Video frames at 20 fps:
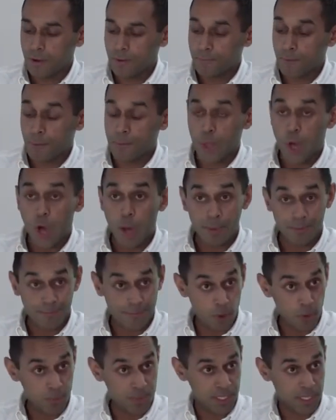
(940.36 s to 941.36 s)
from the
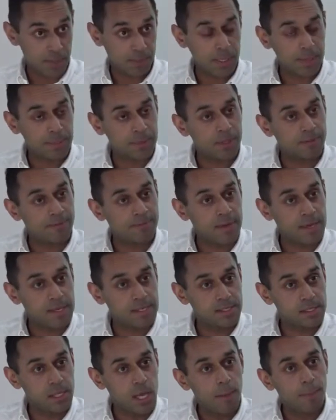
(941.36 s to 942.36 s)
homophobia that people have
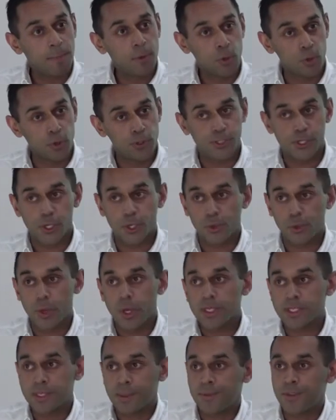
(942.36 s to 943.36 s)
faced, but also
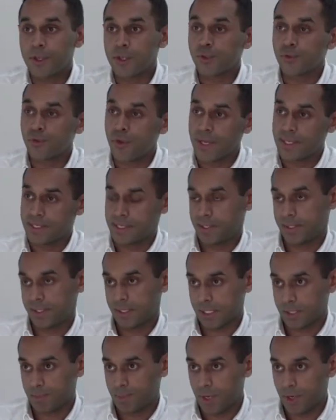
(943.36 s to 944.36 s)
some of those racist
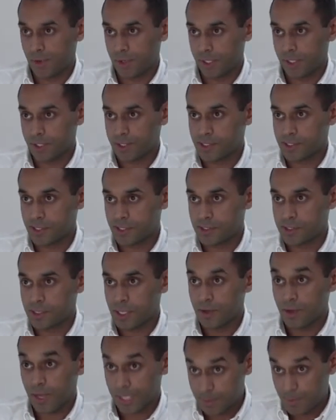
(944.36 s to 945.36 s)
experiences,
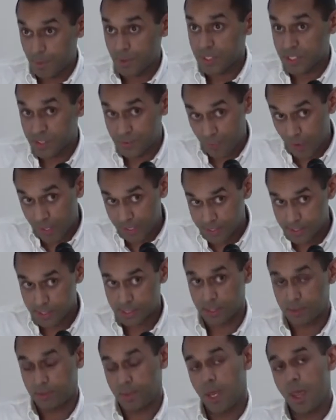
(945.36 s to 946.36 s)
experiences of
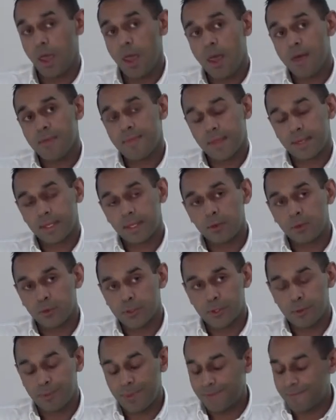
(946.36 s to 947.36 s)
racism, that can
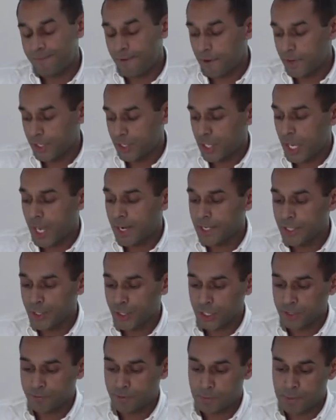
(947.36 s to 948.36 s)
also be very
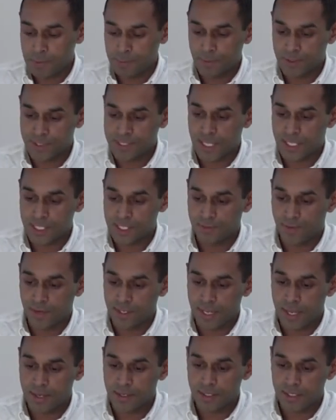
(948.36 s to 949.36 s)
challenging for people's sense of
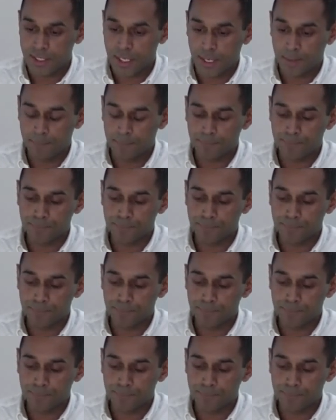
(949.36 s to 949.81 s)
identity.